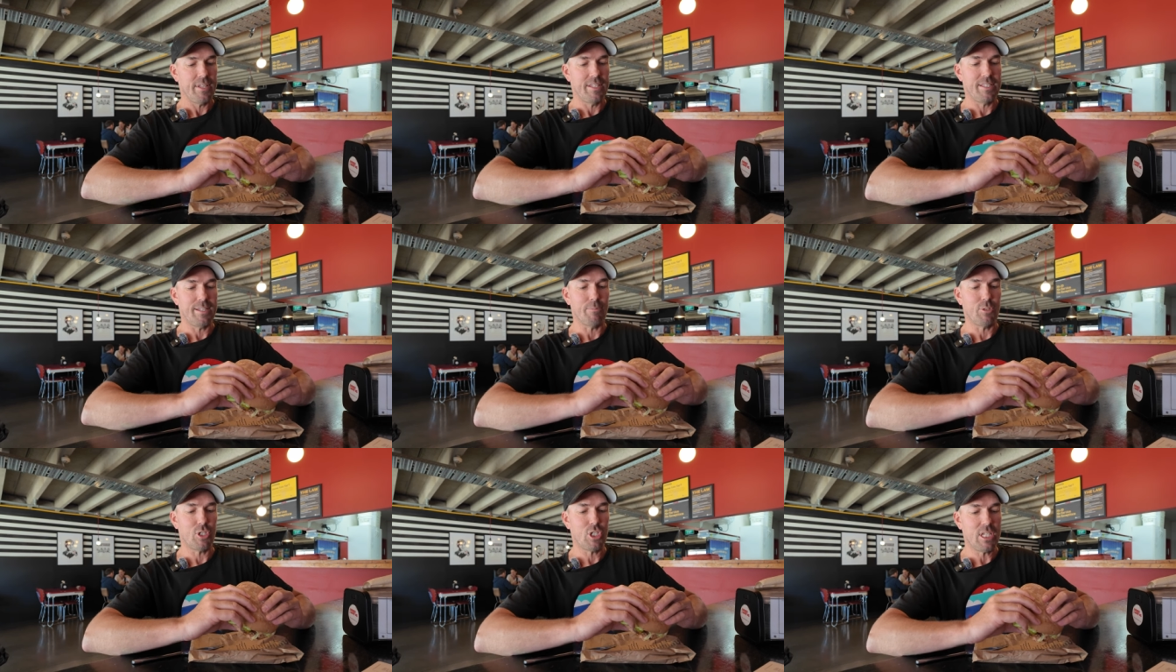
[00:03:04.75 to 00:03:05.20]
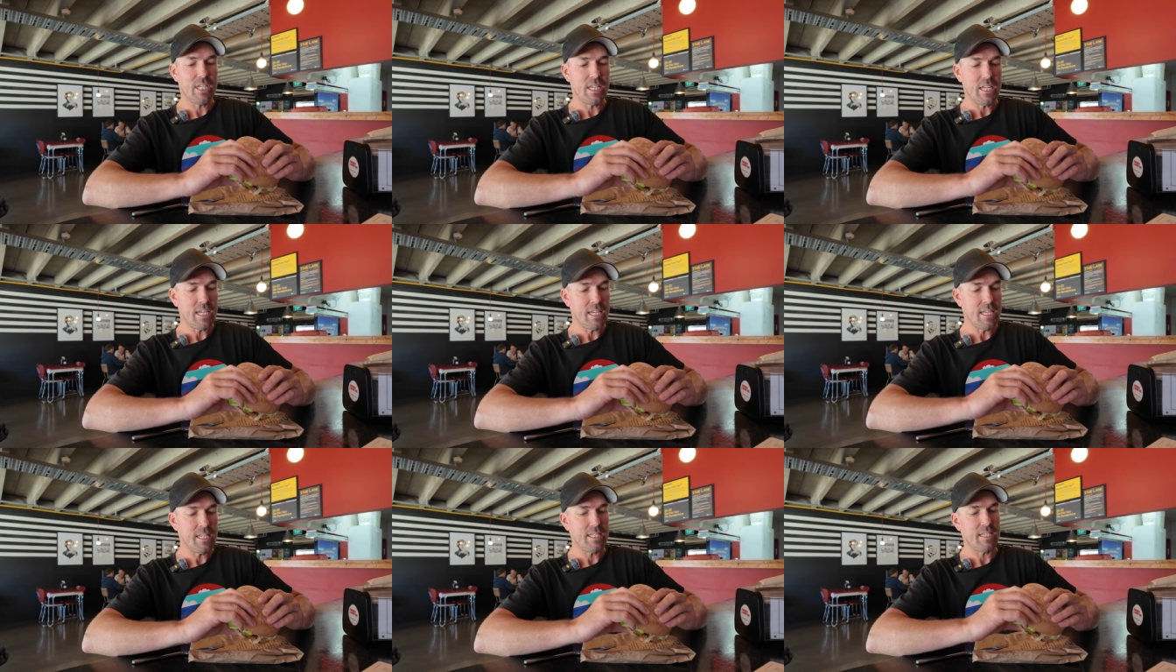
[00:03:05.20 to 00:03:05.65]
And some
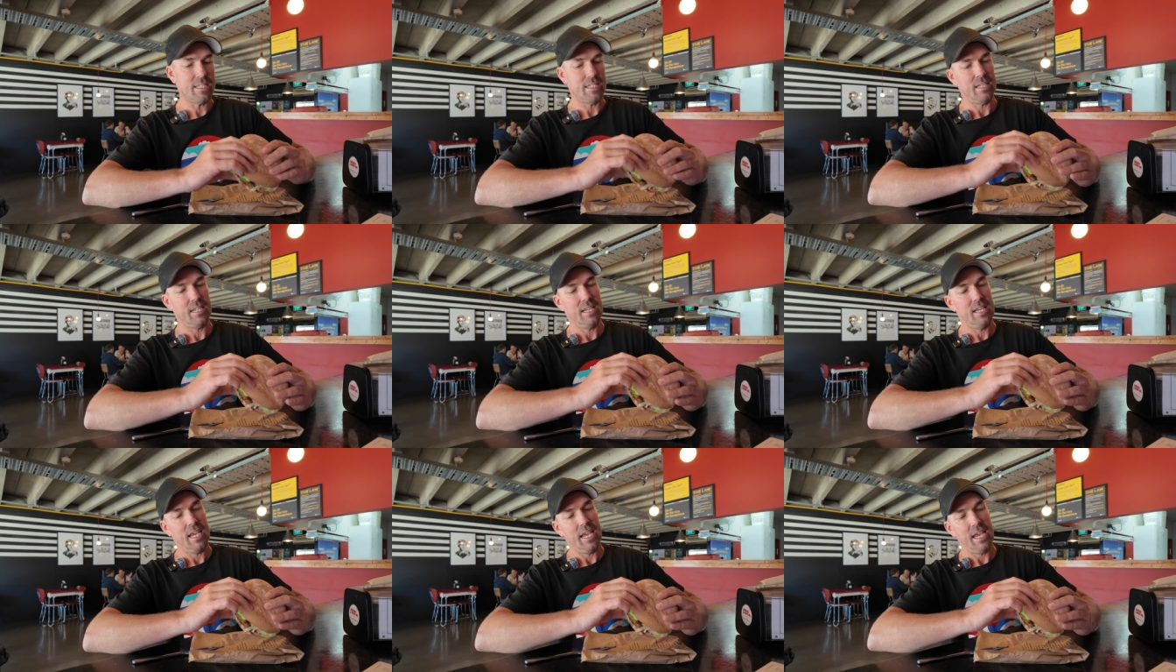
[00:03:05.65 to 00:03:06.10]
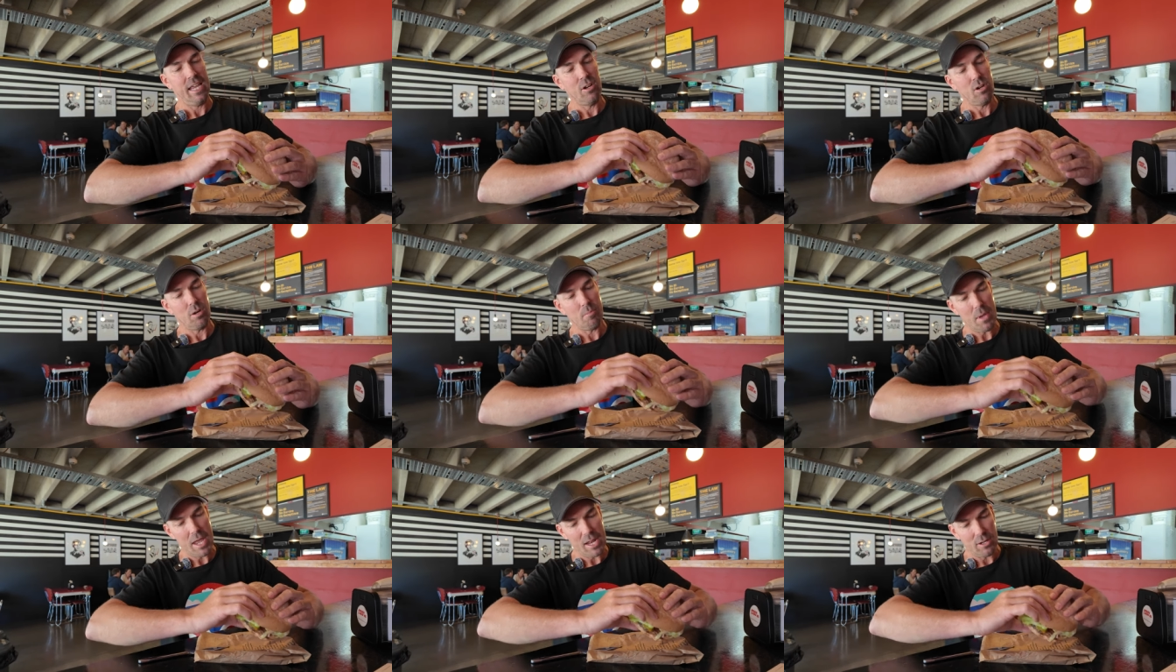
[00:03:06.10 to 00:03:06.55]
cheese. And
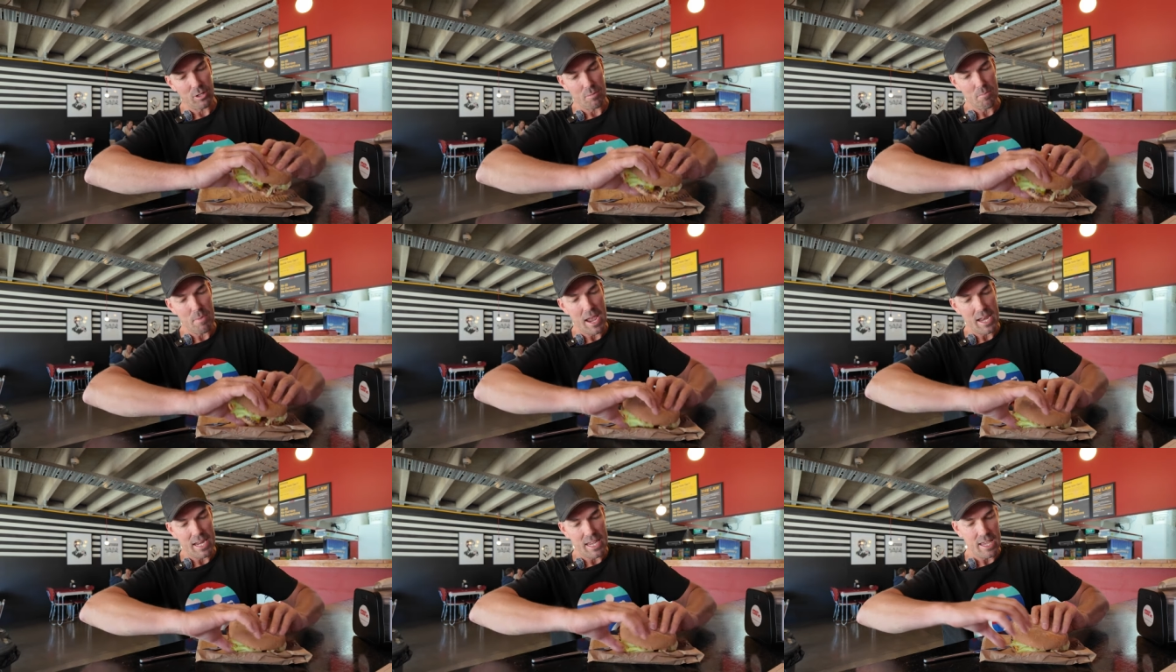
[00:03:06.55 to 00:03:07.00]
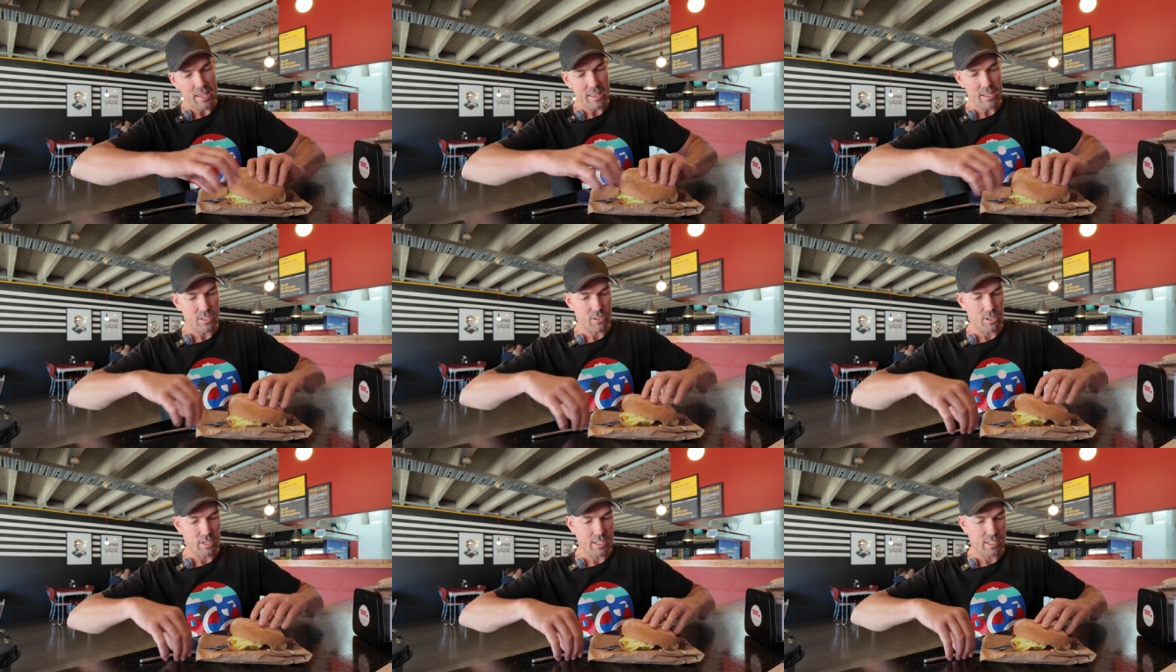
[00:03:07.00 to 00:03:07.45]
not a bad looking patty
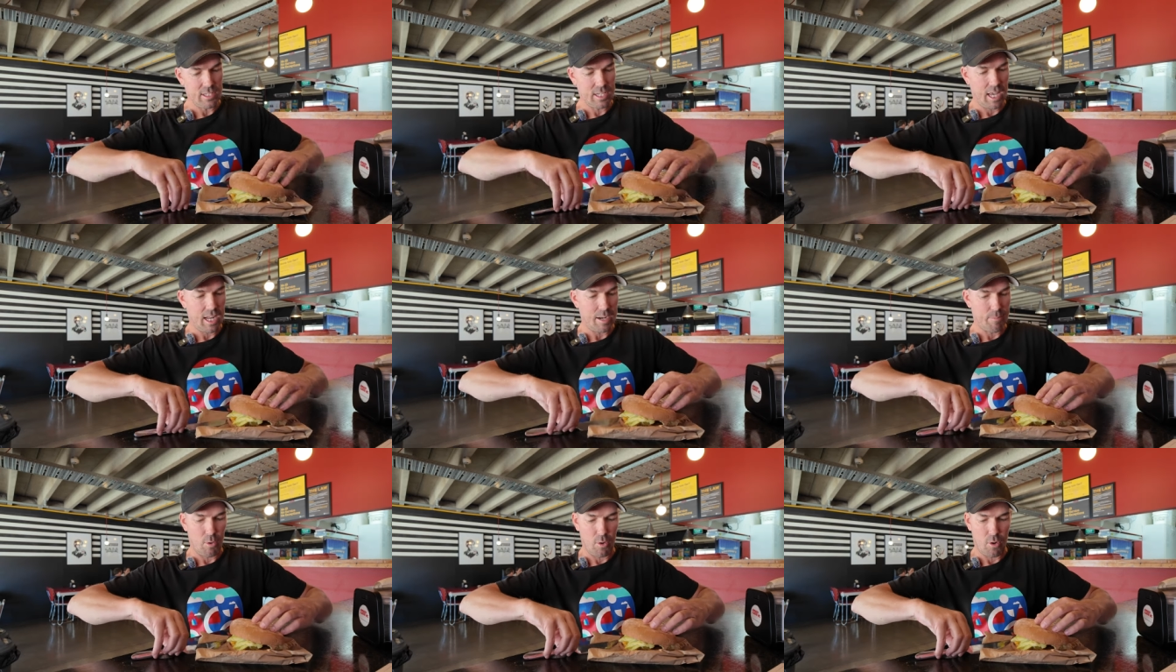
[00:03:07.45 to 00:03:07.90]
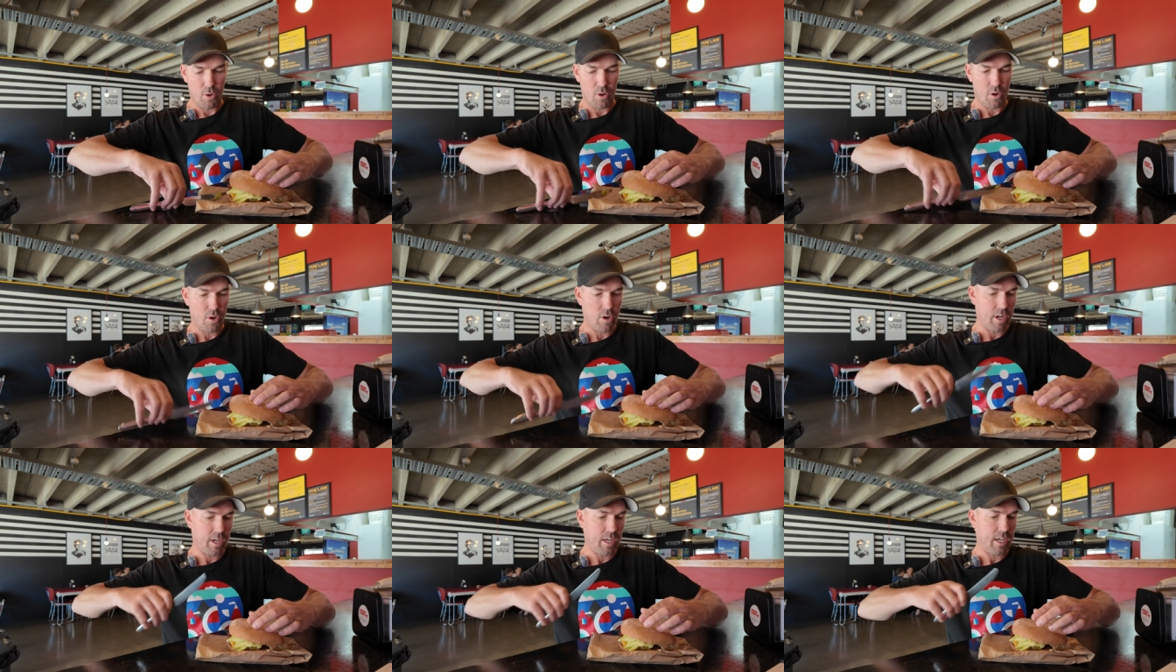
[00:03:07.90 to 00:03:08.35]
either, so let's cut them
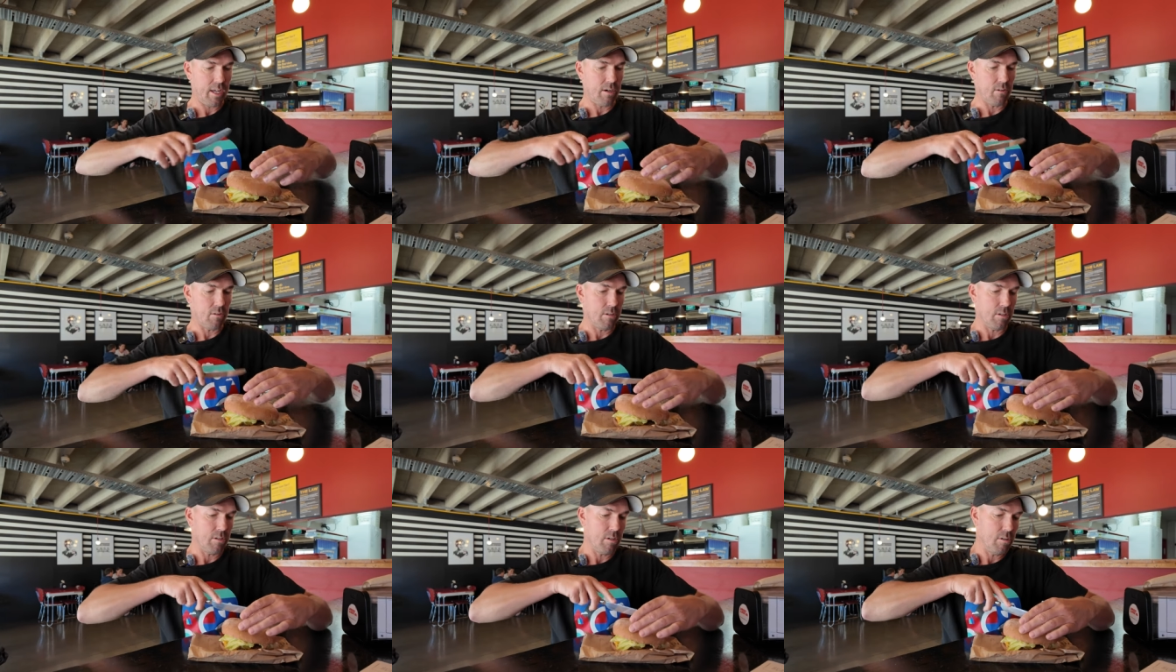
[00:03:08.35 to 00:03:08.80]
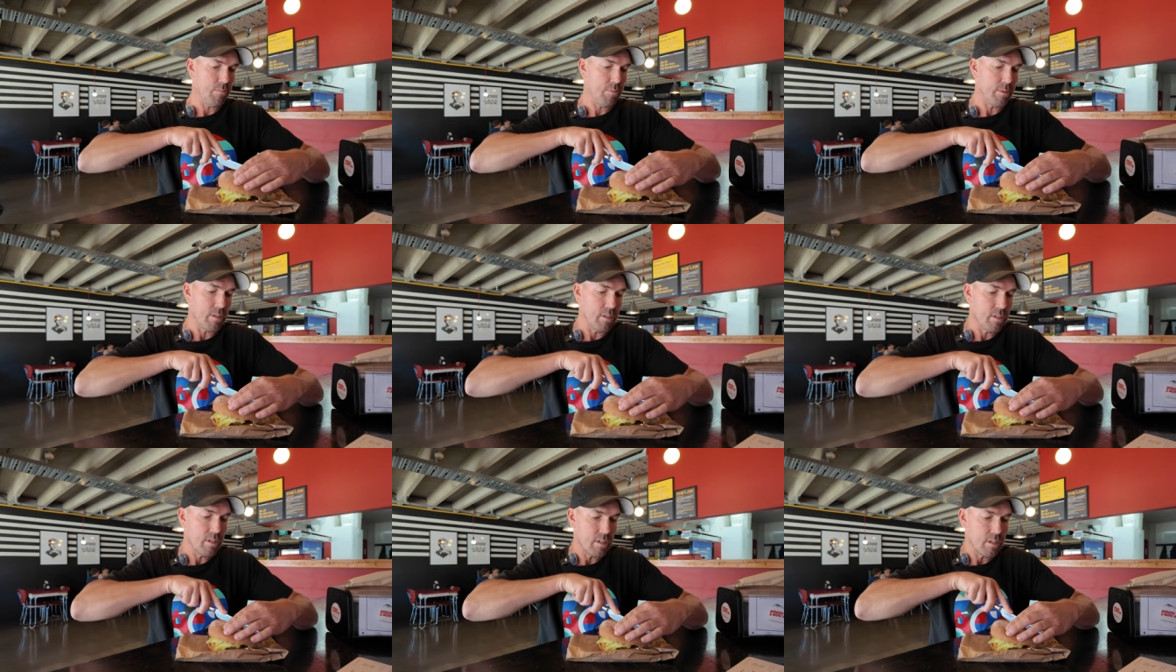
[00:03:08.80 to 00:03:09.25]
on, cut her on
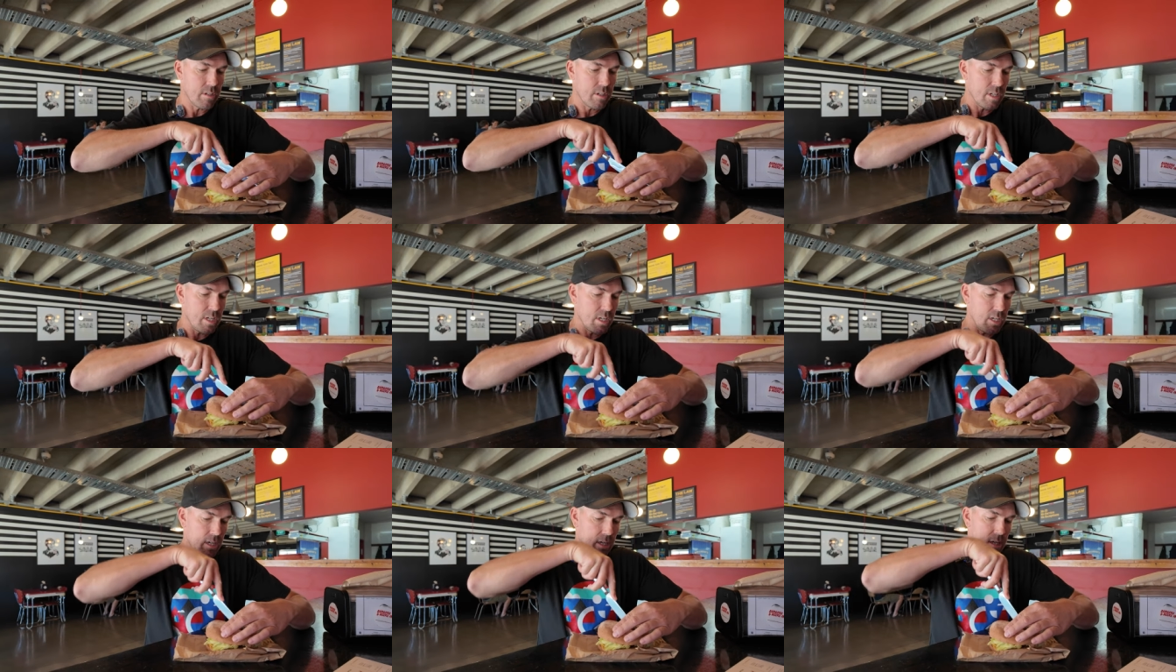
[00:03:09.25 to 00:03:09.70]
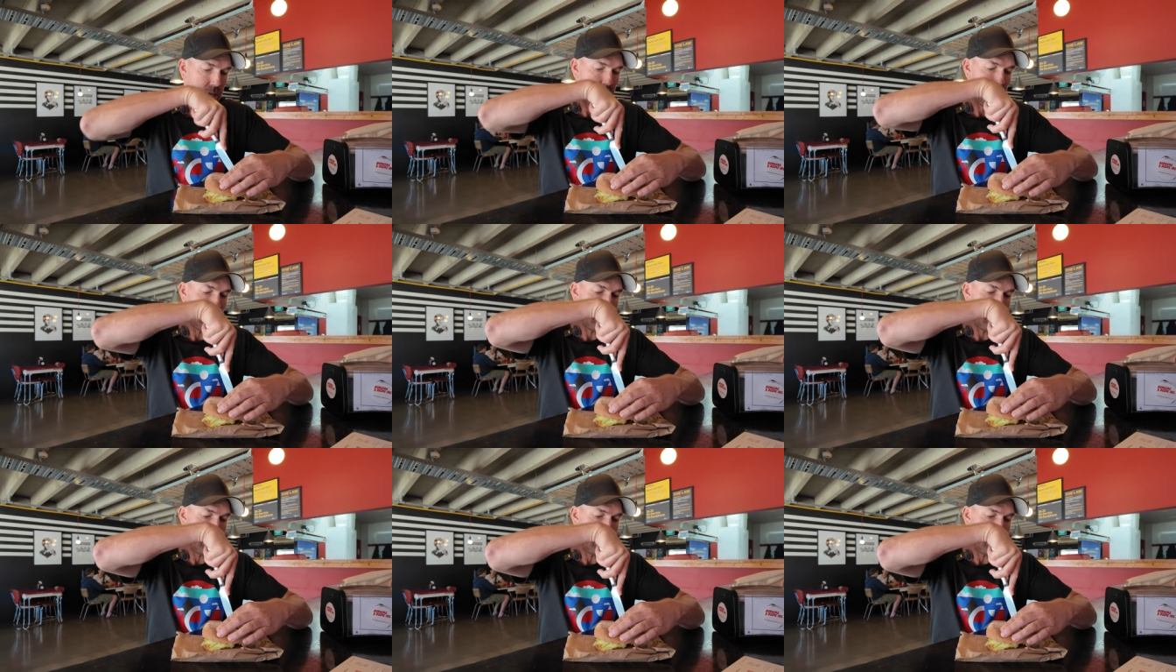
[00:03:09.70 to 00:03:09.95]
open and uh,